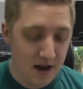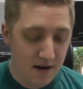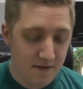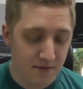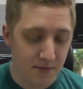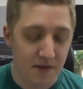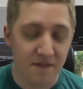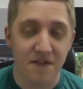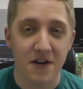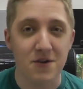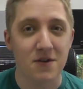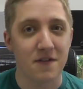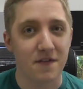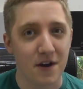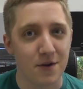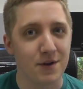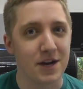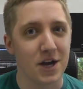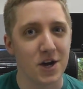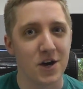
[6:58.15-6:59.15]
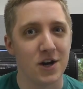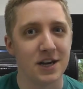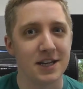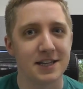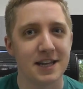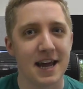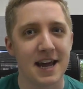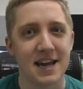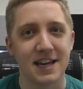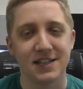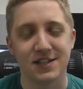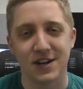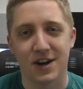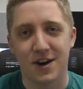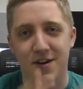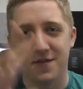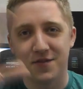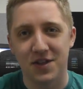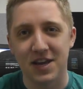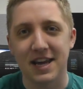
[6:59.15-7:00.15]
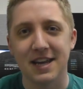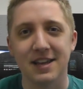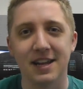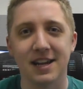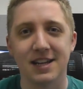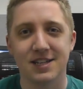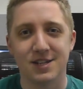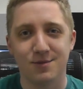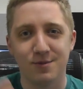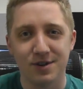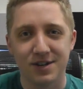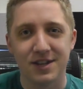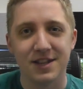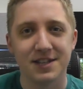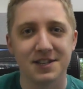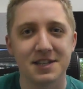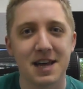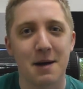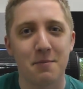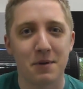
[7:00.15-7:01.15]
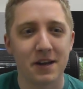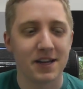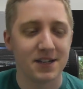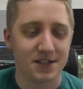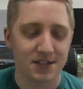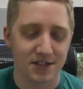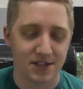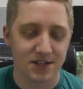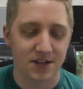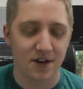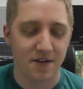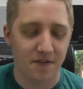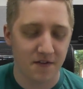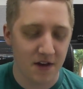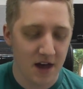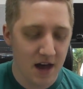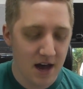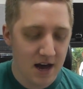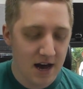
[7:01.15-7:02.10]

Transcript: From the very, very early days of the In the Littlewood and the Saplings and stuff,